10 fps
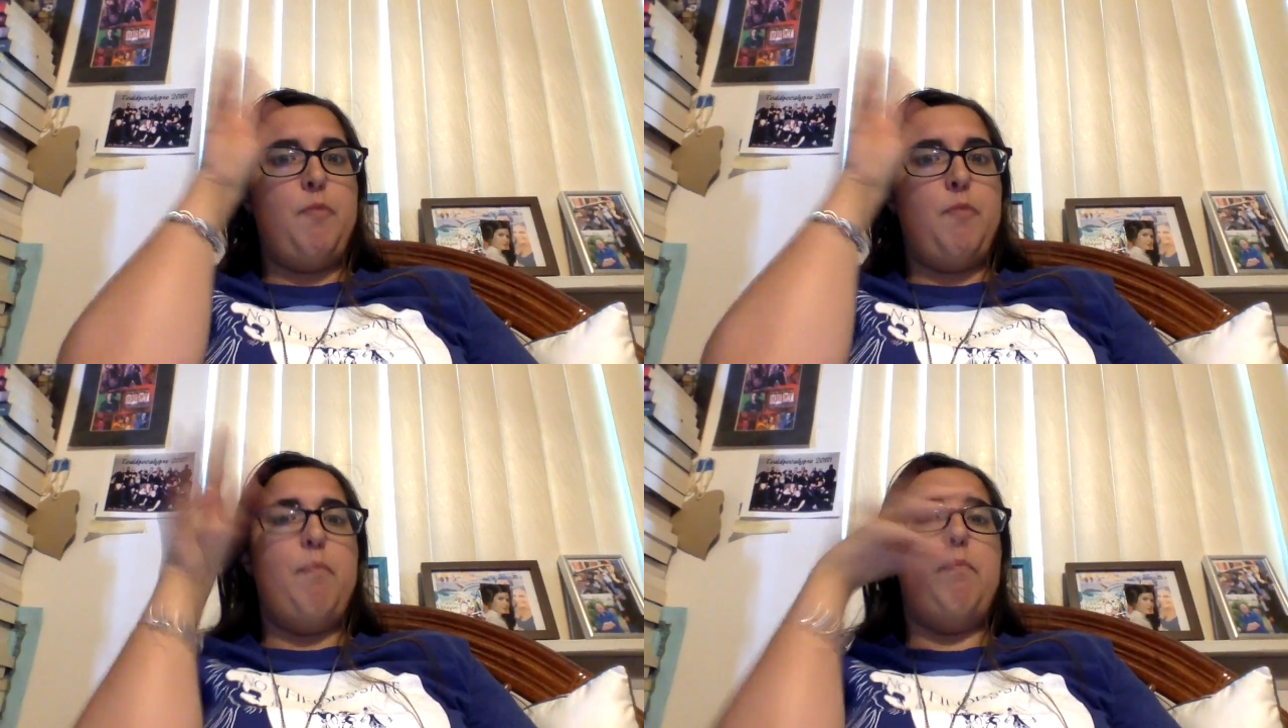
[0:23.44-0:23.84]

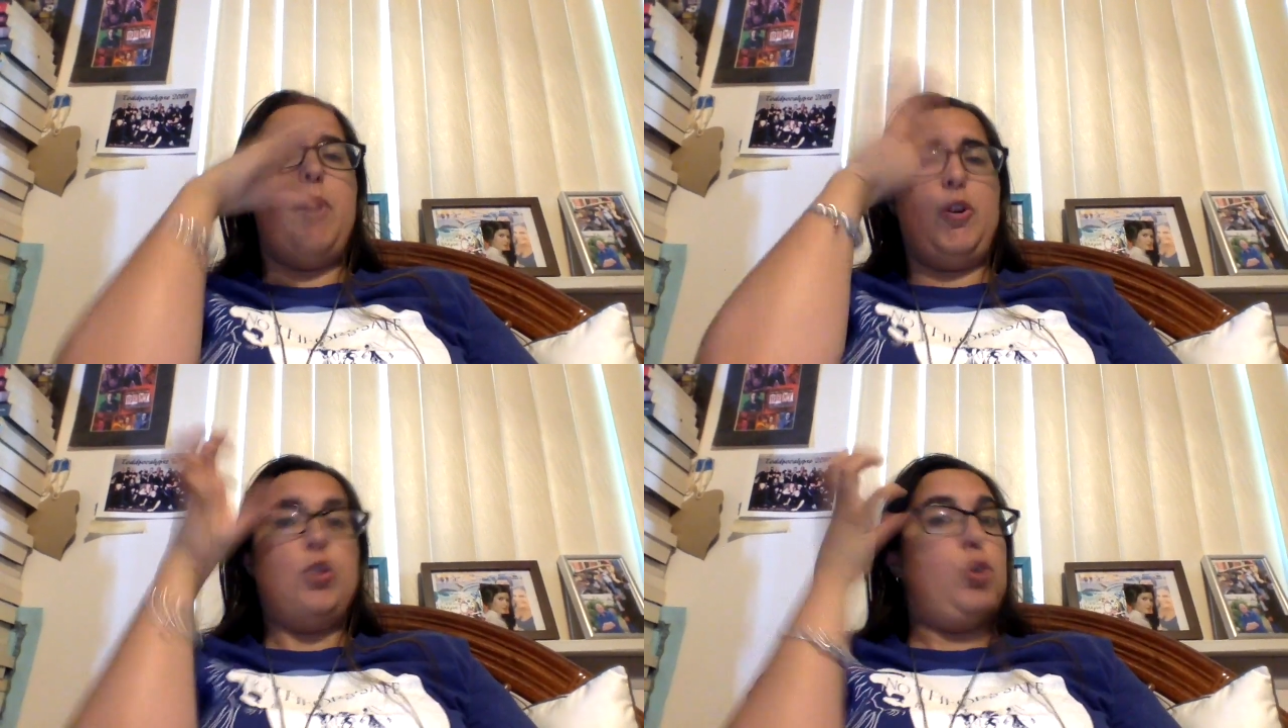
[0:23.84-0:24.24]

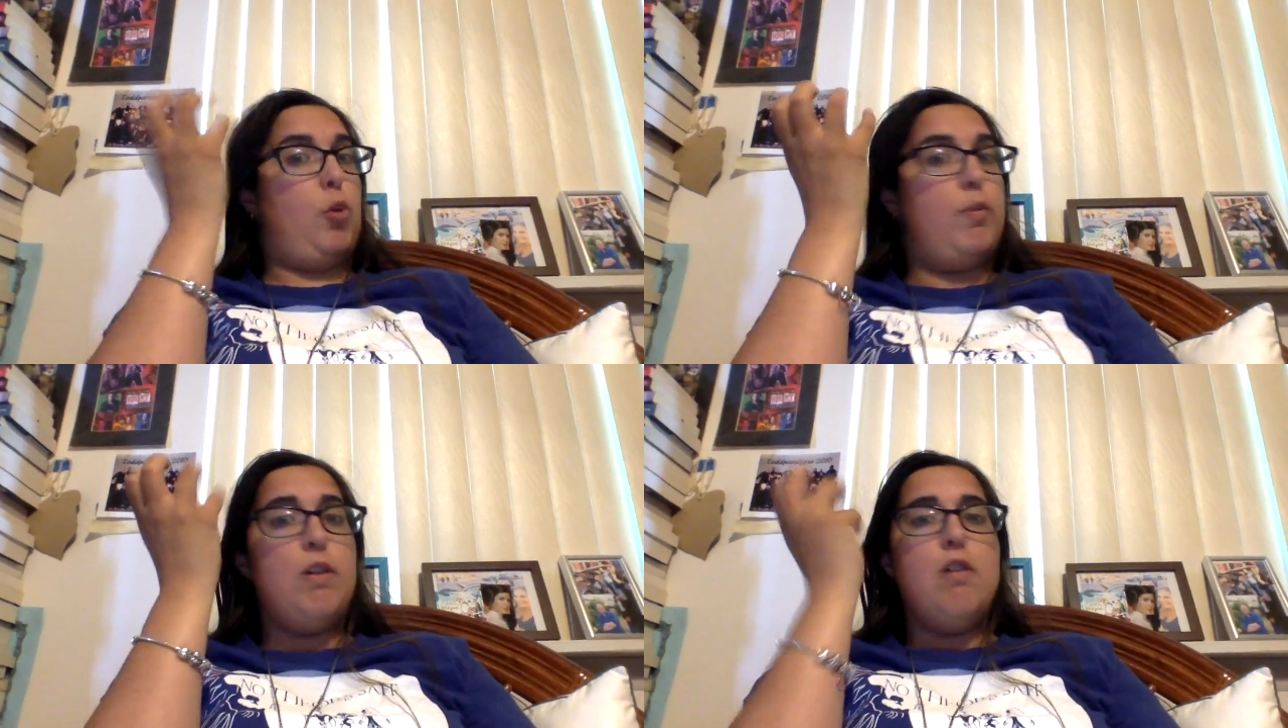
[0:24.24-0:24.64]
Barnes &
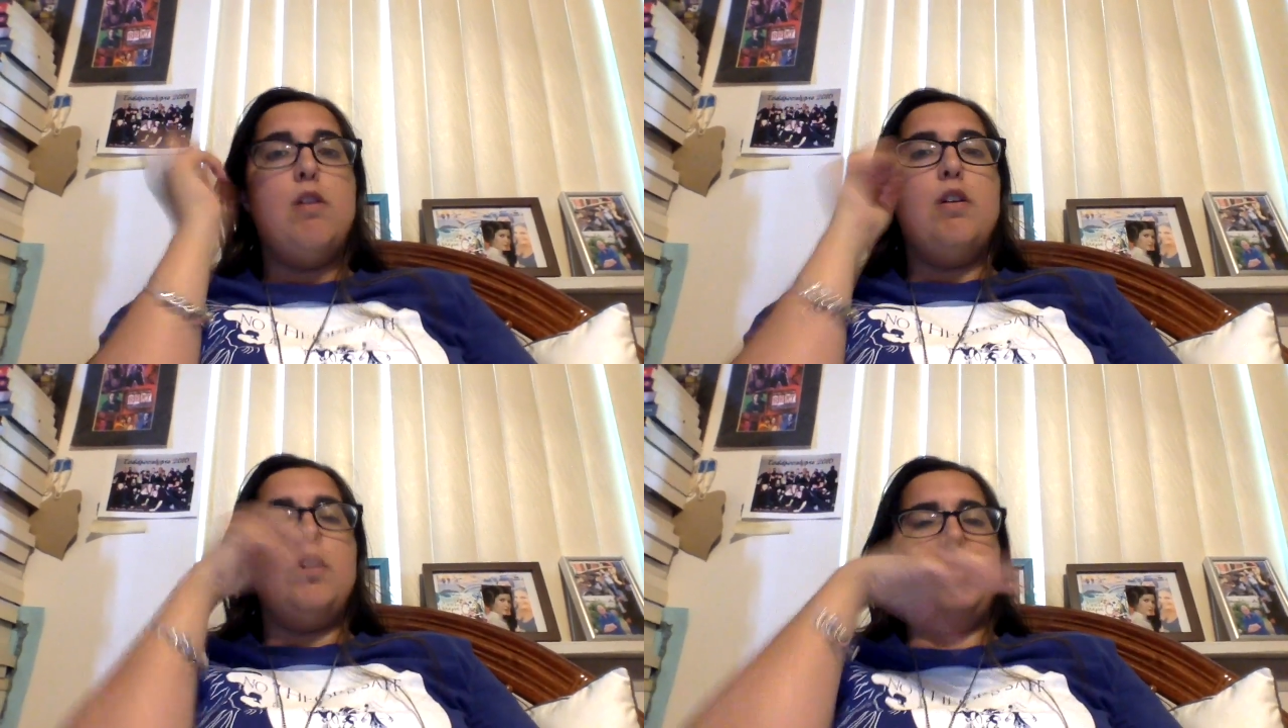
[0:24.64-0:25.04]
Noble.
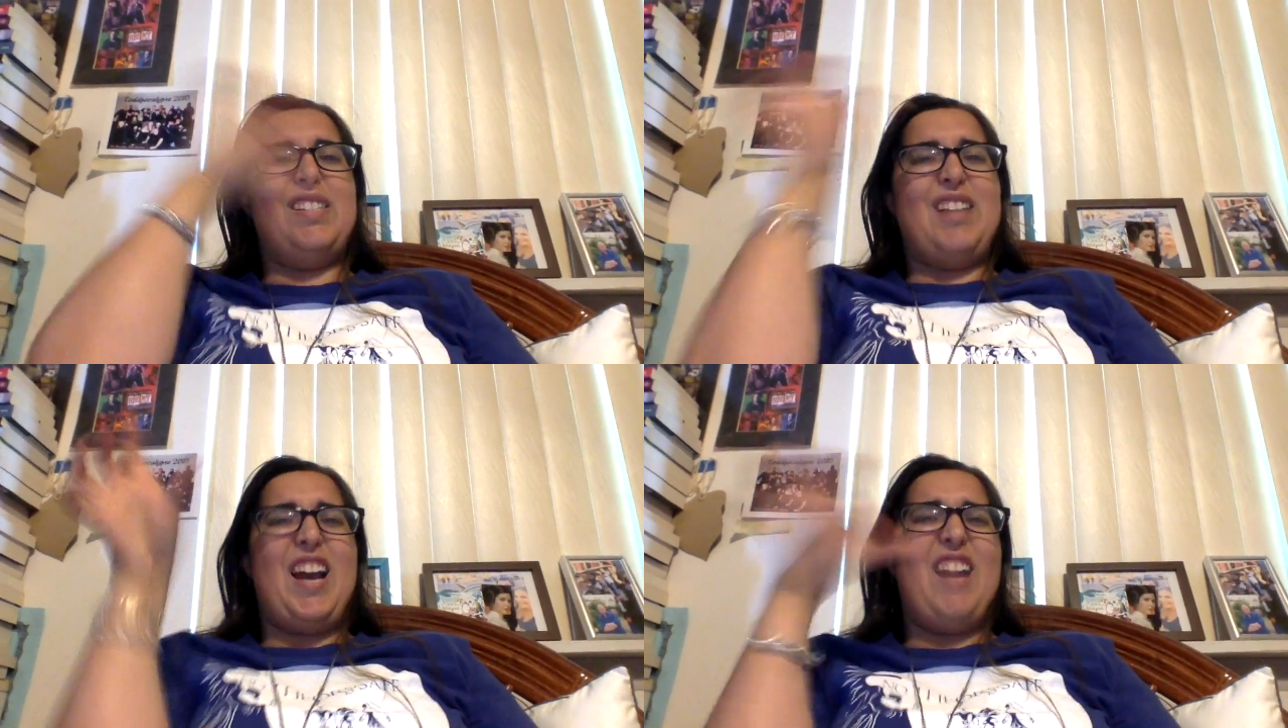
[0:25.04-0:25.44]
So this is
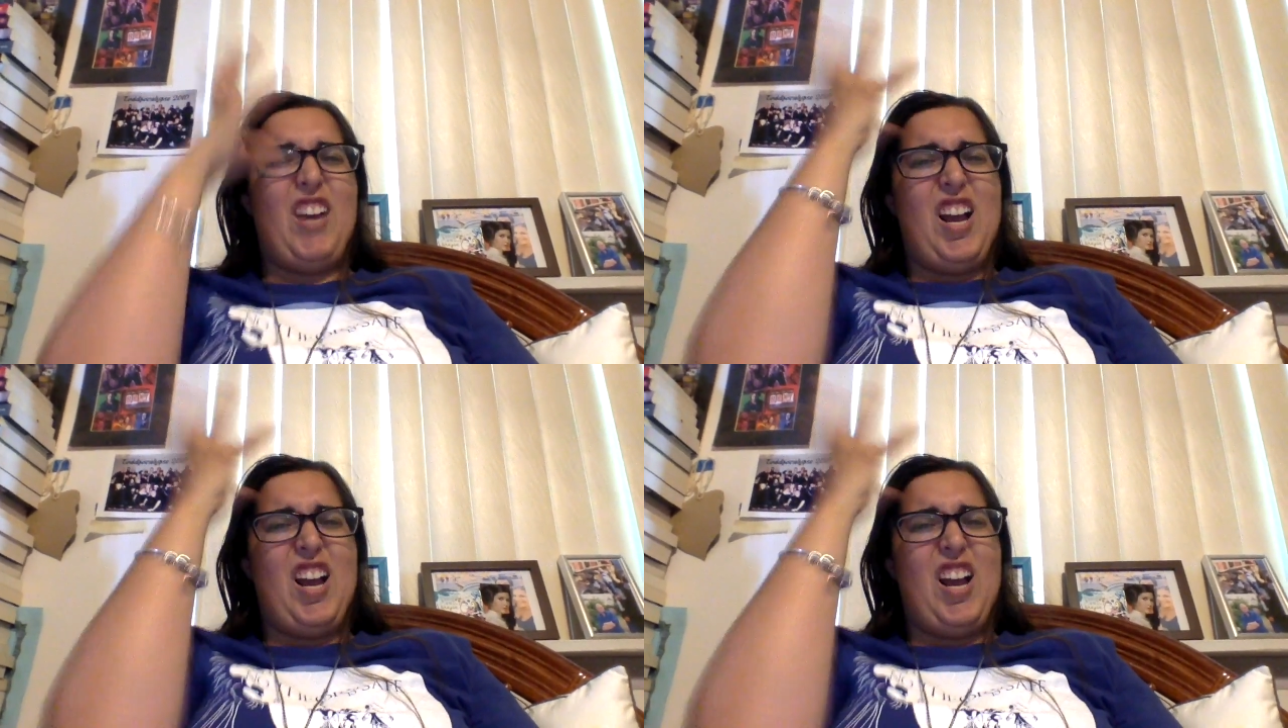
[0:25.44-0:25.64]
kind of like a